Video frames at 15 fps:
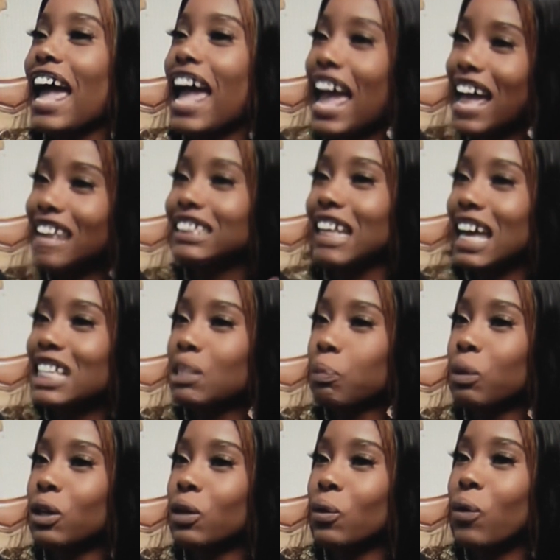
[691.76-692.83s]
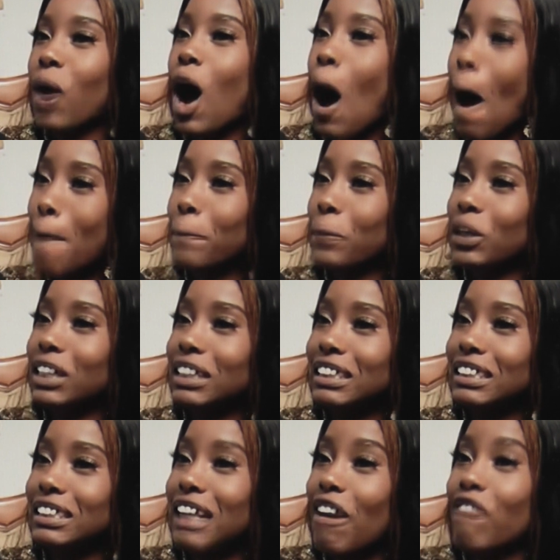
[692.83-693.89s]
8 SPU armed
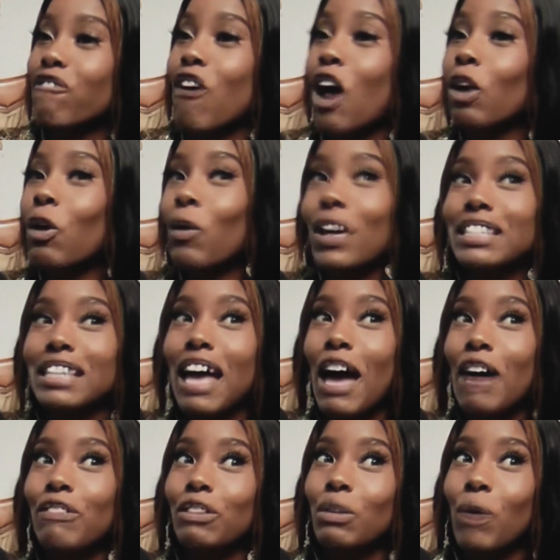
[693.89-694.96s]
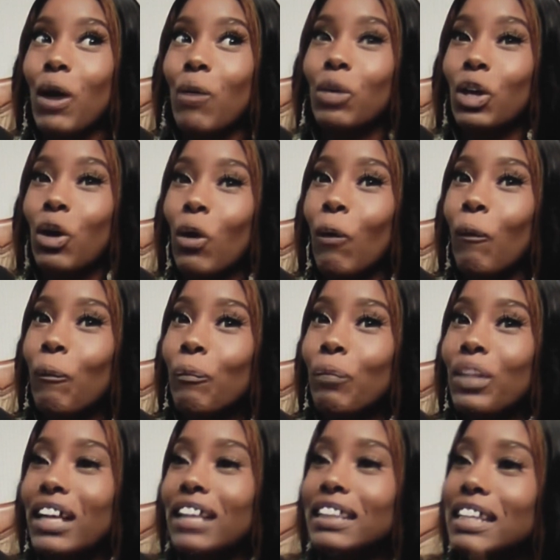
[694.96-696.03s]
police that follow us everywhere we go.
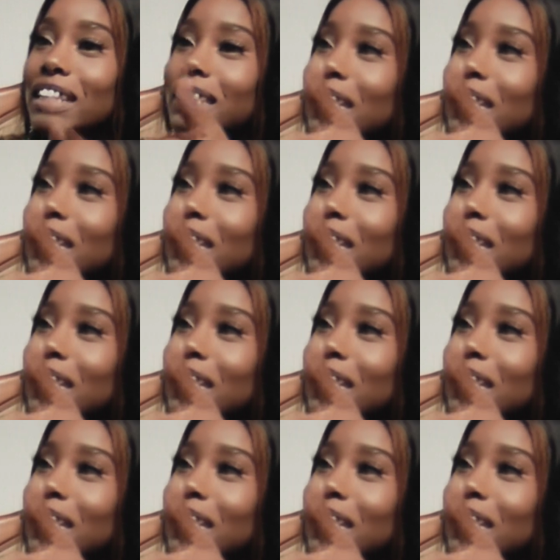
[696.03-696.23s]
This